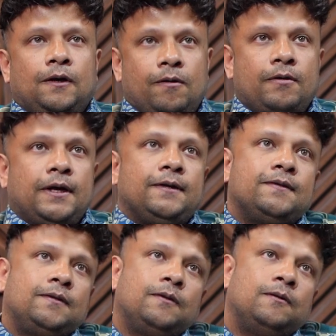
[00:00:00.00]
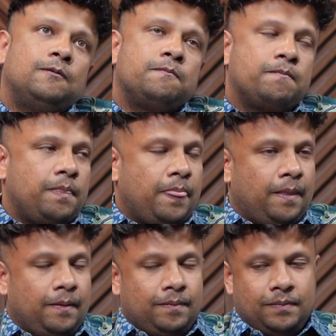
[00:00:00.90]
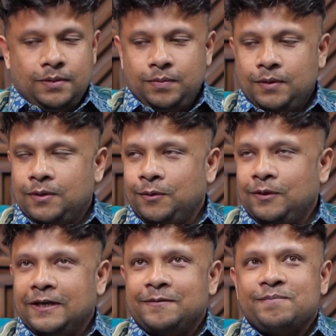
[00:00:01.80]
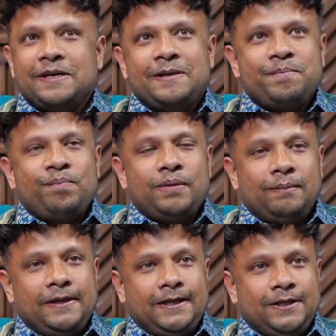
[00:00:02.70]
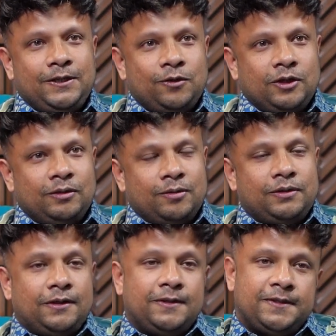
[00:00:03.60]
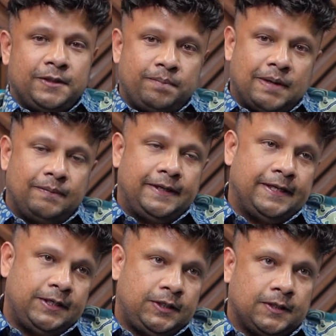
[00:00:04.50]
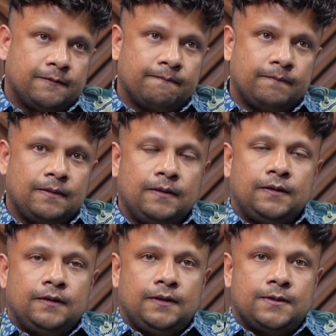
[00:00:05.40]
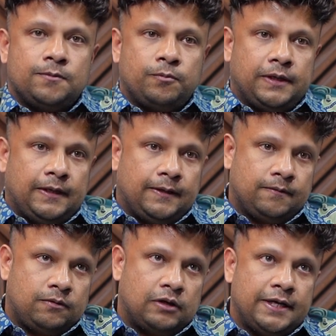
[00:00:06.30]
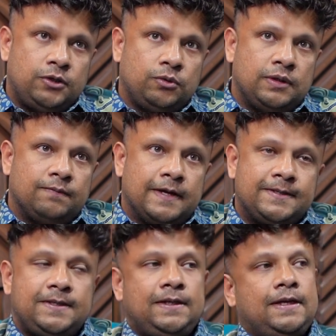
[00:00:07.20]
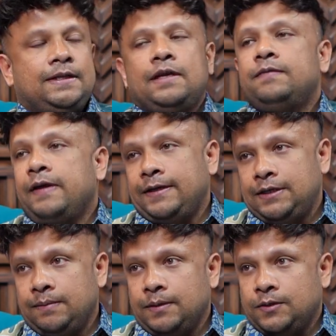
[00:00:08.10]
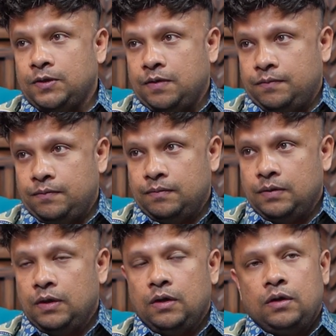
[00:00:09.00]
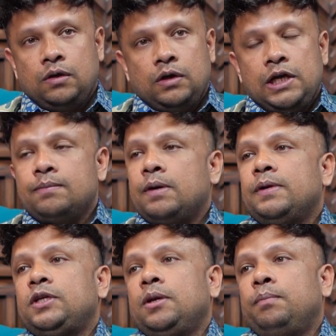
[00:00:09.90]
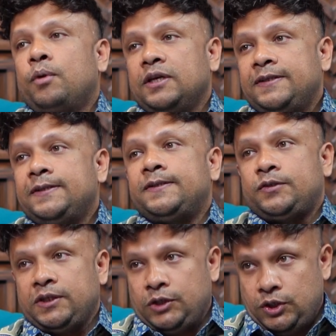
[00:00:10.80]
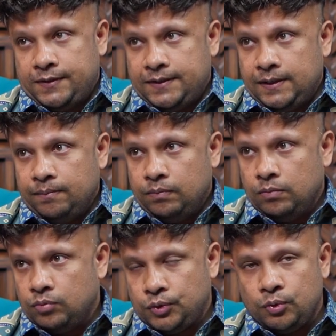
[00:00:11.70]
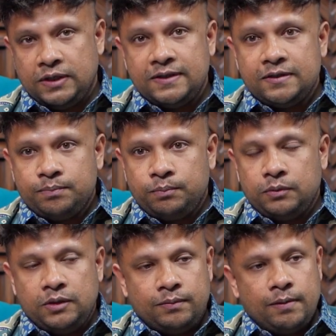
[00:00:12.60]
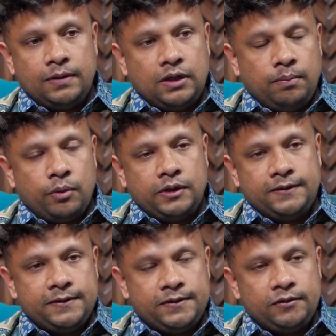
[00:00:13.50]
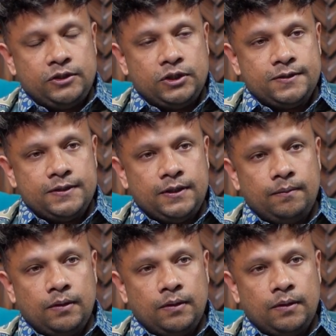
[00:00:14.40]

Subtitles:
All right. So if you look at my publication on the recent publication, is we try to investigate the effectiveness of environmental policy stringency. So what is environmental policy stringency?